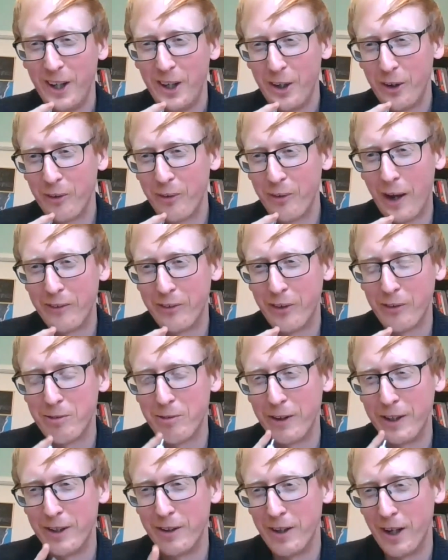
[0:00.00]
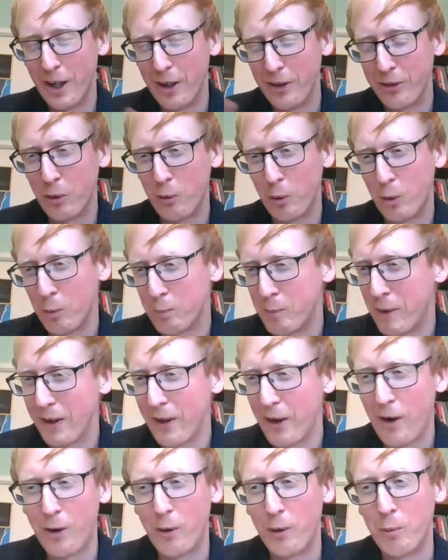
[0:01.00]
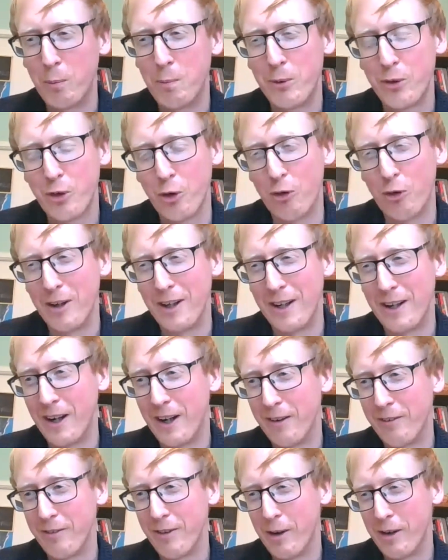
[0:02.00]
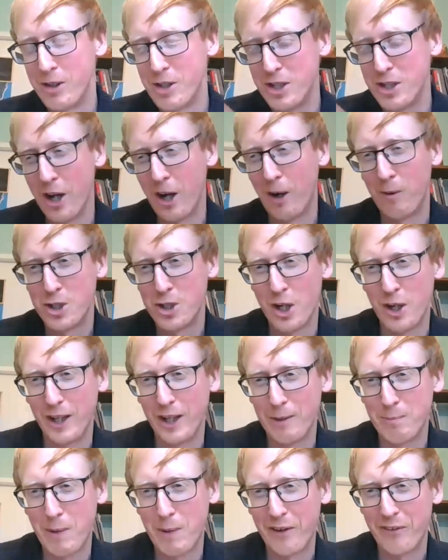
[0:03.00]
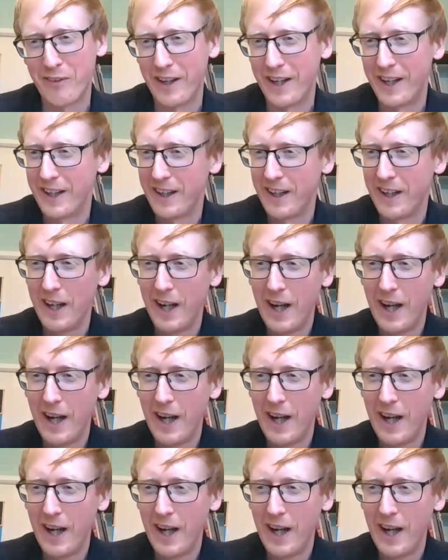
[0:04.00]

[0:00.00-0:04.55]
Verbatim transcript: because that does be, uh, talk about the whole story, uh, the the whole journey of plastic,